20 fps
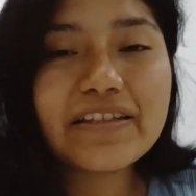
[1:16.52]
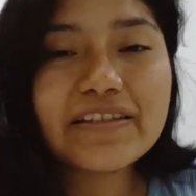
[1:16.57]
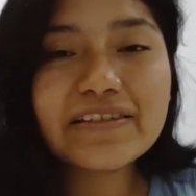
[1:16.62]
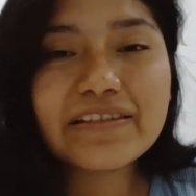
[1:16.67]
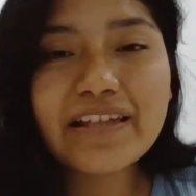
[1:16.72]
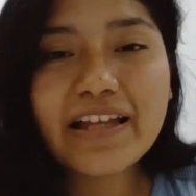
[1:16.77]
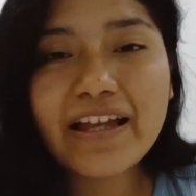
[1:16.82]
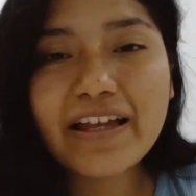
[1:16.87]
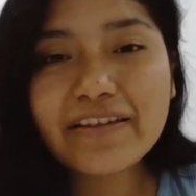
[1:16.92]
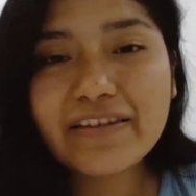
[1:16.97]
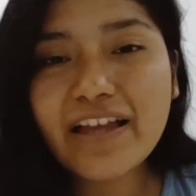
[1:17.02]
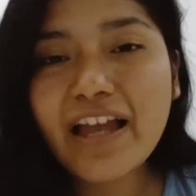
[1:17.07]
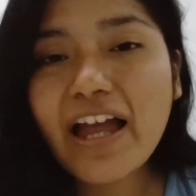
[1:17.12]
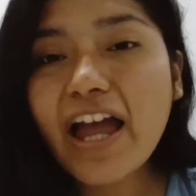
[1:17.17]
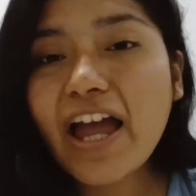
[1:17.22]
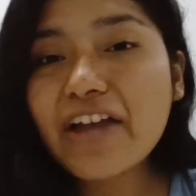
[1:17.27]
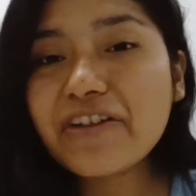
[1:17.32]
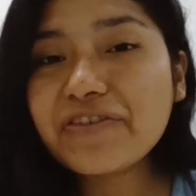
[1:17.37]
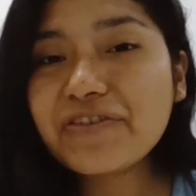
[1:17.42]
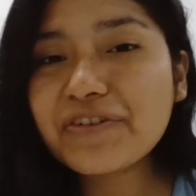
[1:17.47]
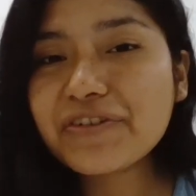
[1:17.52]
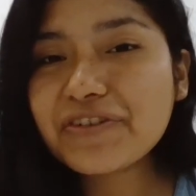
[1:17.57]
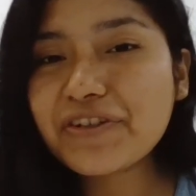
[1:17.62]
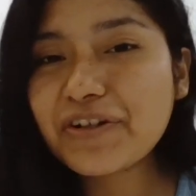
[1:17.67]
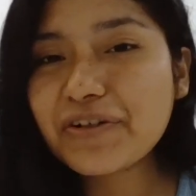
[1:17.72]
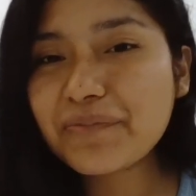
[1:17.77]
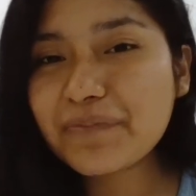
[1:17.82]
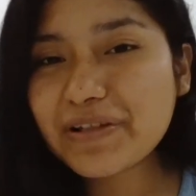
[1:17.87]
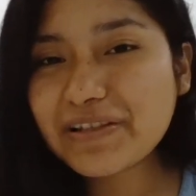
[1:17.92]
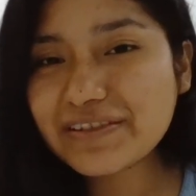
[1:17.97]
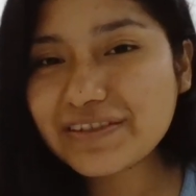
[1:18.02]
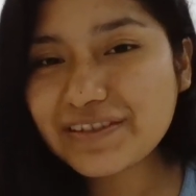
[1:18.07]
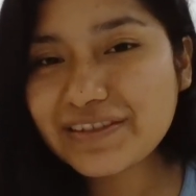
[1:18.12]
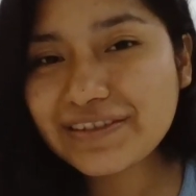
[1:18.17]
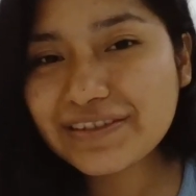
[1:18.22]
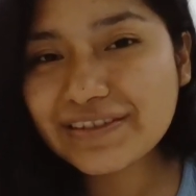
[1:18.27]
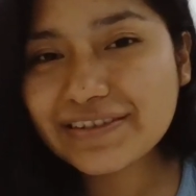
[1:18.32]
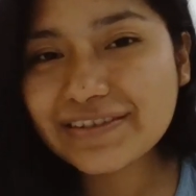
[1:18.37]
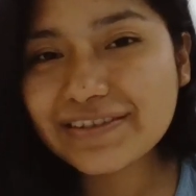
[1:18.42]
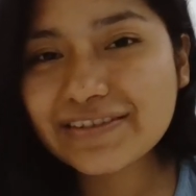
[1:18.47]
is an hydrothermal
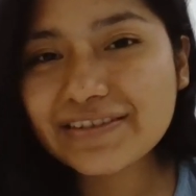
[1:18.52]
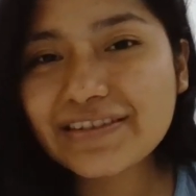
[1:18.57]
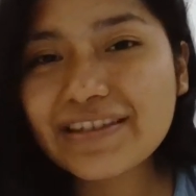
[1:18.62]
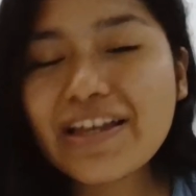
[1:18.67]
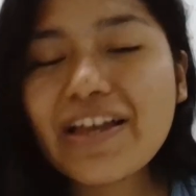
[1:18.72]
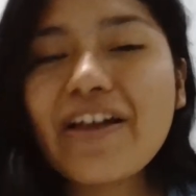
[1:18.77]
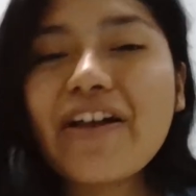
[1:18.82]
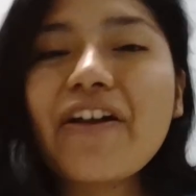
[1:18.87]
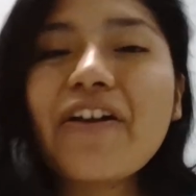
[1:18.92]
synthesis.